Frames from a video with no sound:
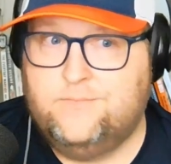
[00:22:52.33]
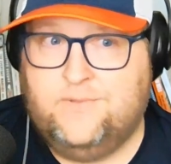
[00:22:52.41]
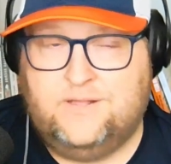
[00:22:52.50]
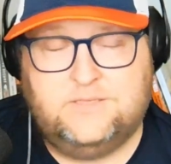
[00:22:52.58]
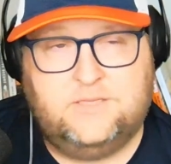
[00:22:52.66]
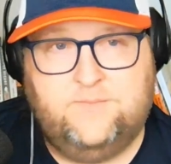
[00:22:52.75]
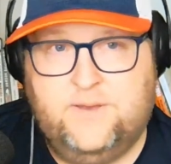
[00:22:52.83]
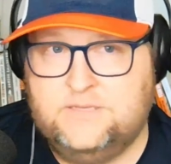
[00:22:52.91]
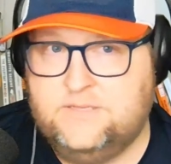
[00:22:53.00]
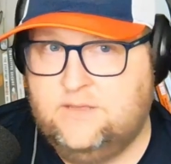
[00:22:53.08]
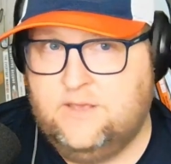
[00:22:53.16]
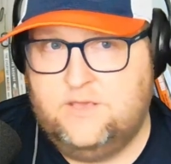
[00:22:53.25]
That's the
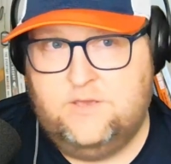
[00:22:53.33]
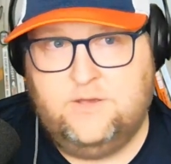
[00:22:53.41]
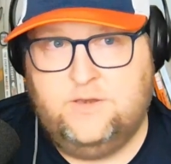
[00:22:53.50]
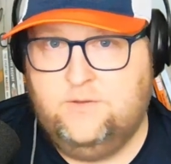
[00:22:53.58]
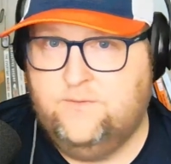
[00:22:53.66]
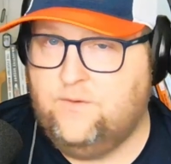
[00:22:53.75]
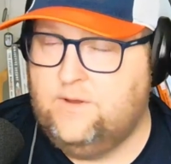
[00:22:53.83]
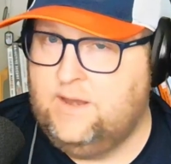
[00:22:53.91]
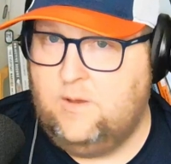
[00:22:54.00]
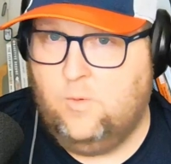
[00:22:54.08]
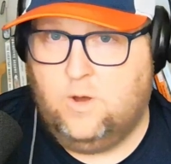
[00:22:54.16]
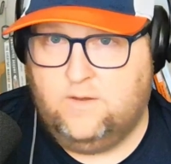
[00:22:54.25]
best thing that you can do for
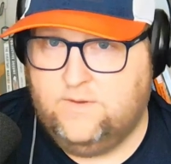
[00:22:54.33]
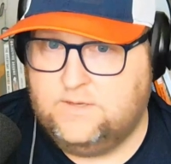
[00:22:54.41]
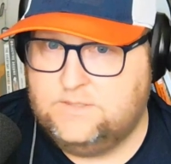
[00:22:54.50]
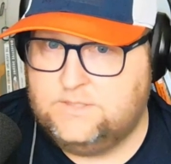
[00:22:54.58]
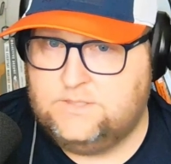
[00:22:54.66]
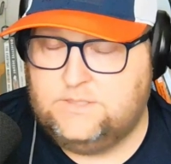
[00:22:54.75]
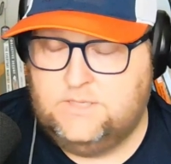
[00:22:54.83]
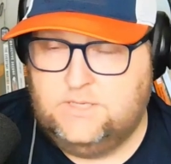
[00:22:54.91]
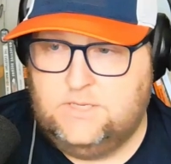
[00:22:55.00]
any one of us.